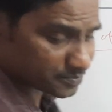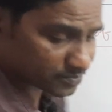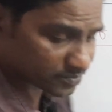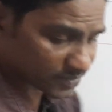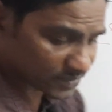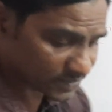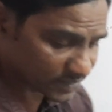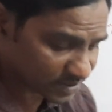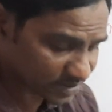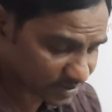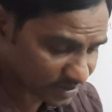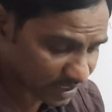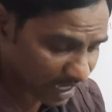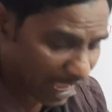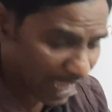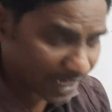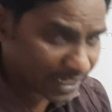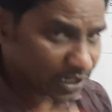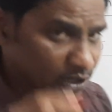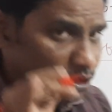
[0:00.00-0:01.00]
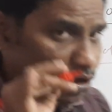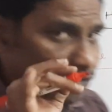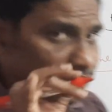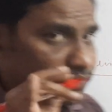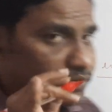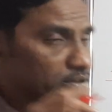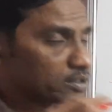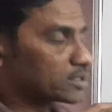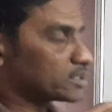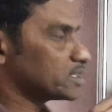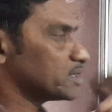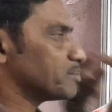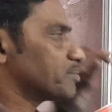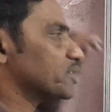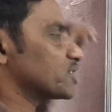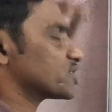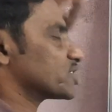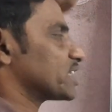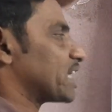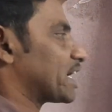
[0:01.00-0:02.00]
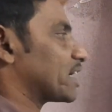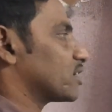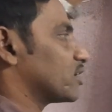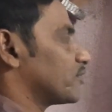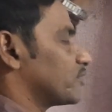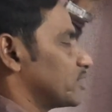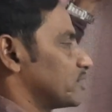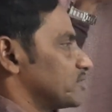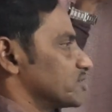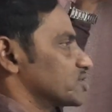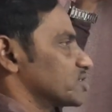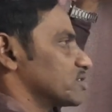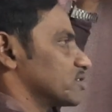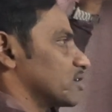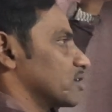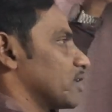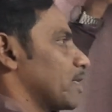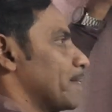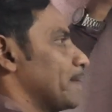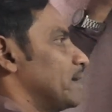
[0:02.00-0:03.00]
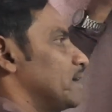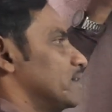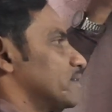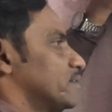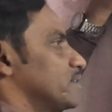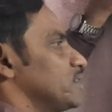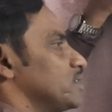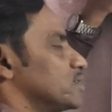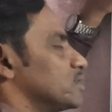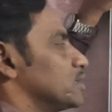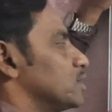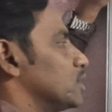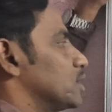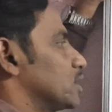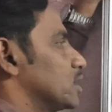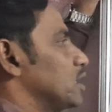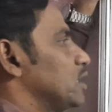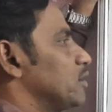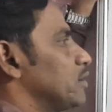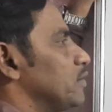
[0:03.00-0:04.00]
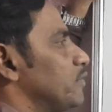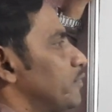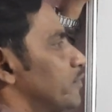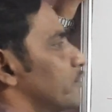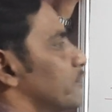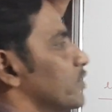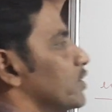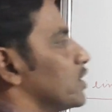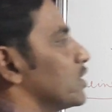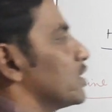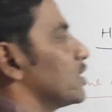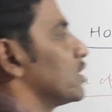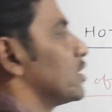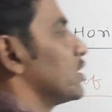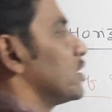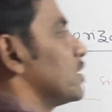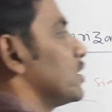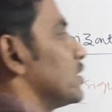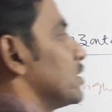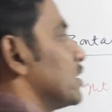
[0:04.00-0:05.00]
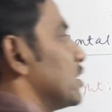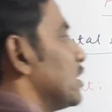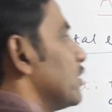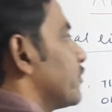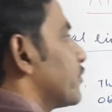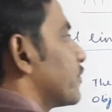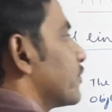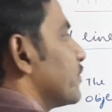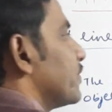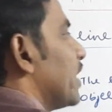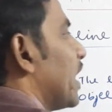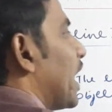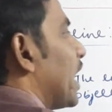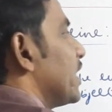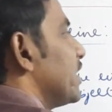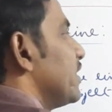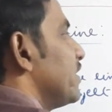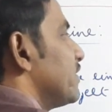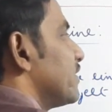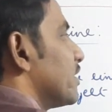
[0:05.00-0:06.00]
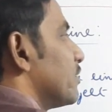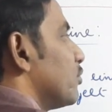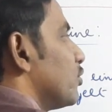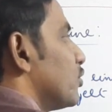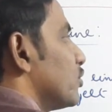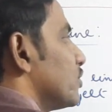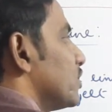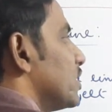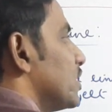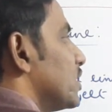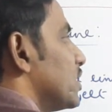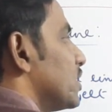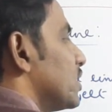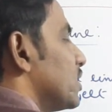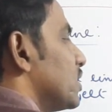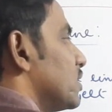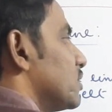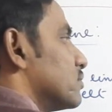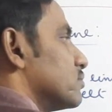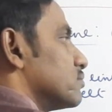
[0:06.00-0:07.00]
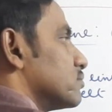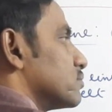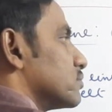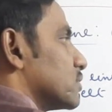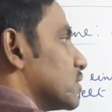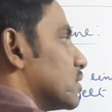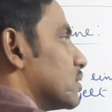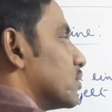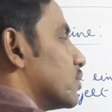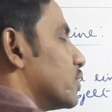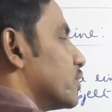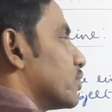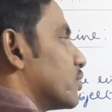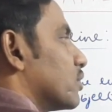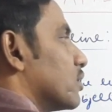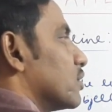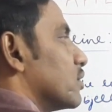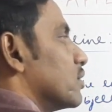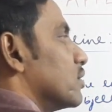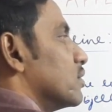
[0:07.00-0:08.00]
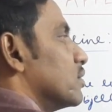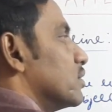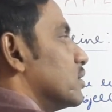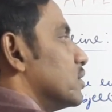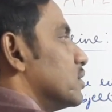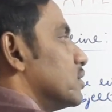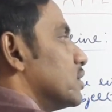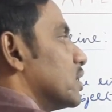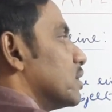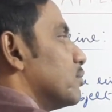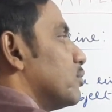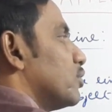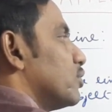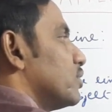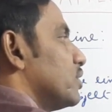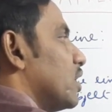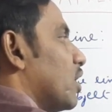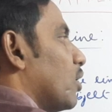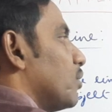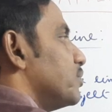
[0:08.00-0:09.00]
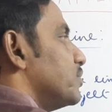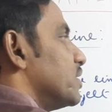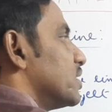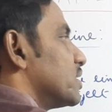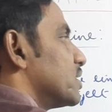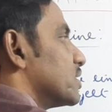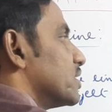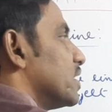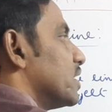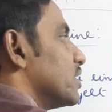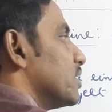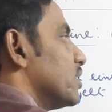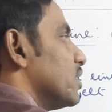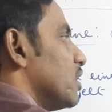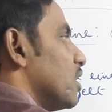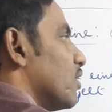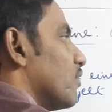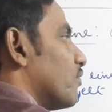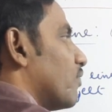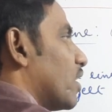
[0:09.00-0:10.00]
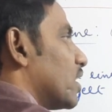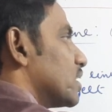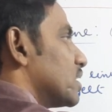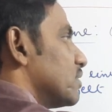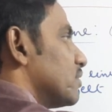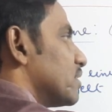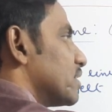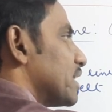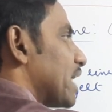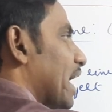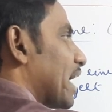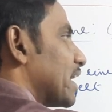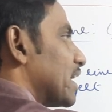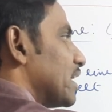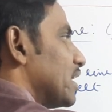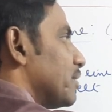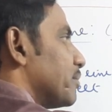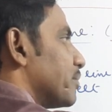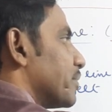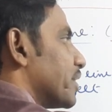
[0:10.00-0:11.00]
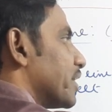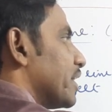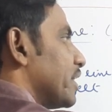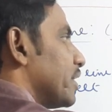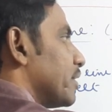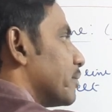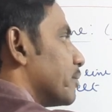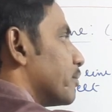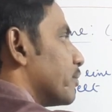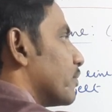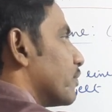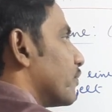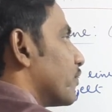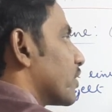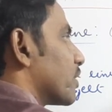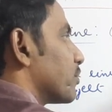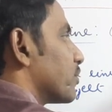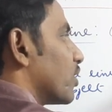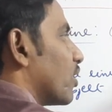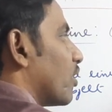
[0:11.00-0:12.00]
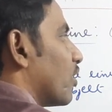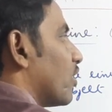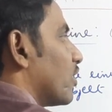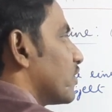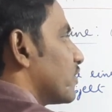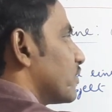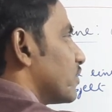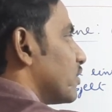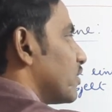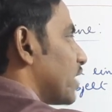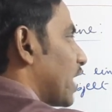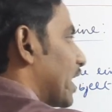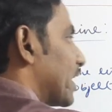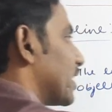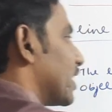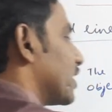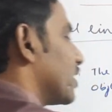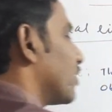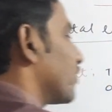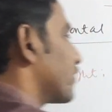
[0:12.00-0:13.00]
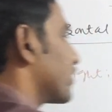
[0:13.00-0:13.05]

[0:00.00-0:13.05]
this angle of depression, angle of elevation and all. See, if the eye is above the what do you call, above the object, then whatever the angle made from the horizon and line of